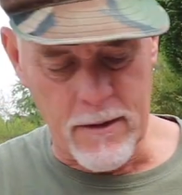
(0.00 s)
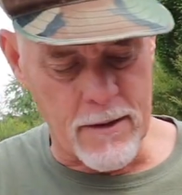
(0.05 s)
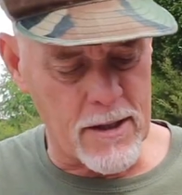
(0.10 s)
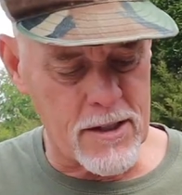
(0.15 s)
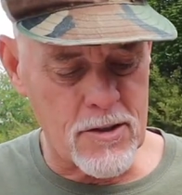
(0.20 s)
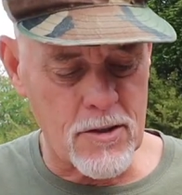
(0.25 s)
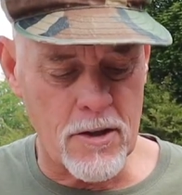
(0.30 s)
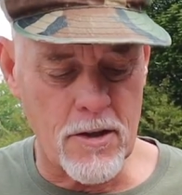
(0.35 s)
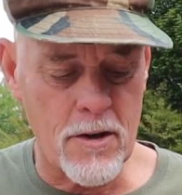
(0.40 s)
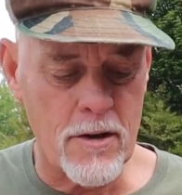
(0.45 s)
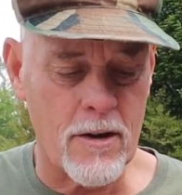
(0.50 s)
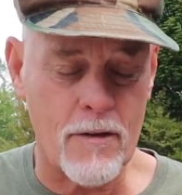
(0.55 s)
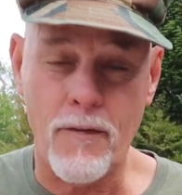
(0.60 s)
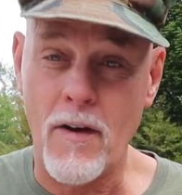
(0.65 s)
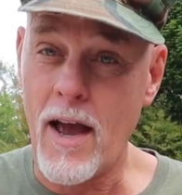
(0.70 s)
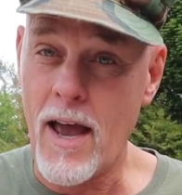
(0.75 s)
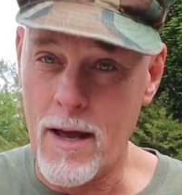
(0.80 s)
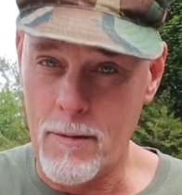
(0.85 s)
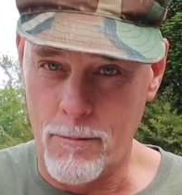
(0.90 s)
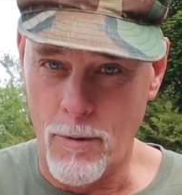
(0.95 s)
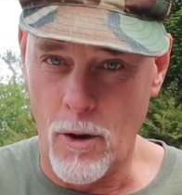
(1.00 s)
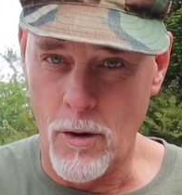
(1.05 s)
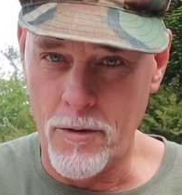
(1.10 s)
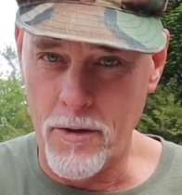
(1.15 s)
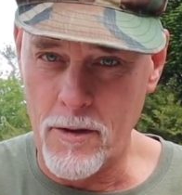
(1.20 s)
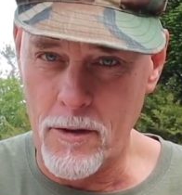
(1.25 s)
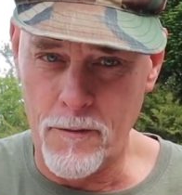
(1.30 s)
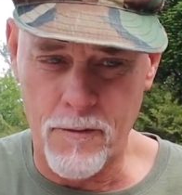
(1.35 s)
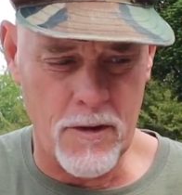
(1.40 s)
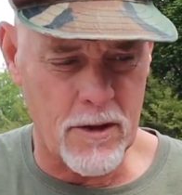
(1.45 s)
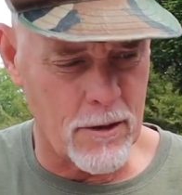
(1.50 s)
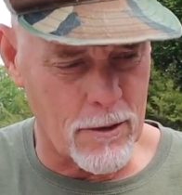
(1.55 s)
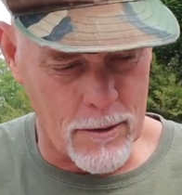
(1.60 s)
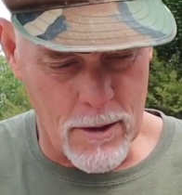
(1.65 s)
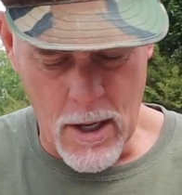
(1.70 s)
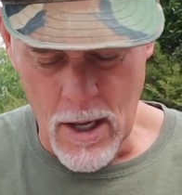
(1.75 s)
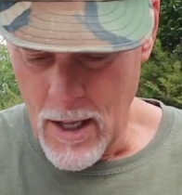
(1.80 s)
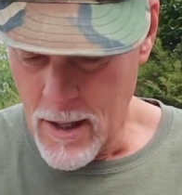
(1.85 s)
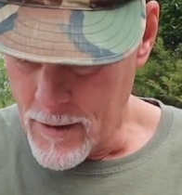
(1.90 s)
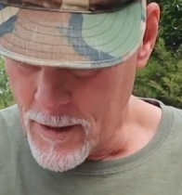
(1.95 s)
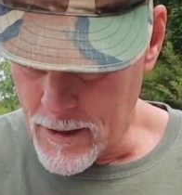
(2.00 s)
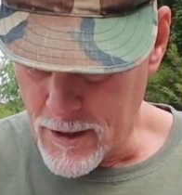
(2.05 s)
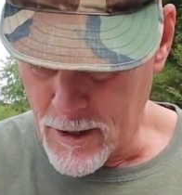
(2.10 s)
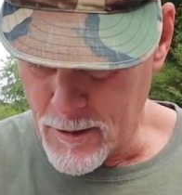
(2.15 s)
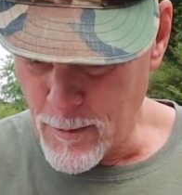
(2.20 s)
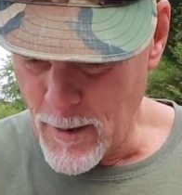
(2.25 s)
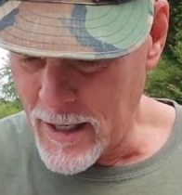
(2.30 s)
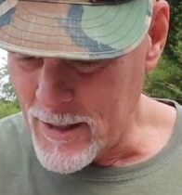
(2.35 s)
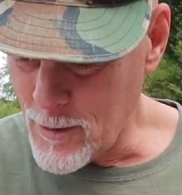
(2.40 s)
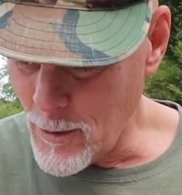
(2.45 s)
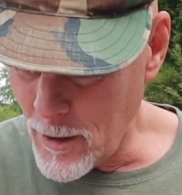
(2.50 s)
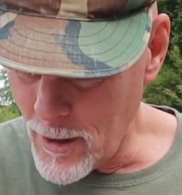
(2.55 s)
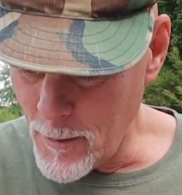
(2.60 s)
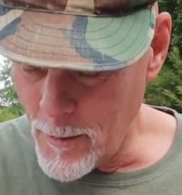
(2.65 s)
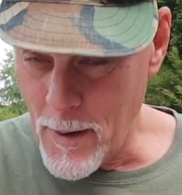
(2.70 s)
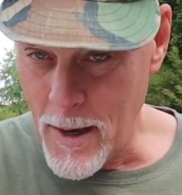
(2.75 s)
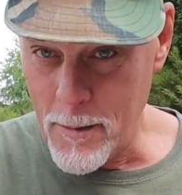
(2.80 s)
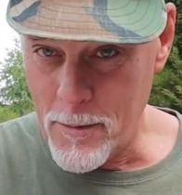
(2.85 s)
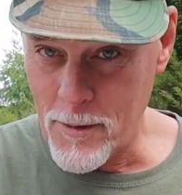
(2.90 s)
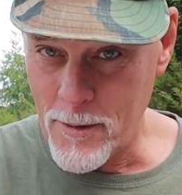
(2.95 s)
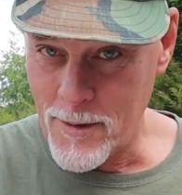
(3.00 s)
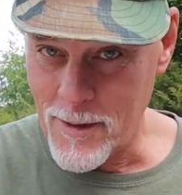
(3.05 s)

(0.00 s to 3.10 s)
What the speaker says: This here, if I had both in the field, this is my toilet paper,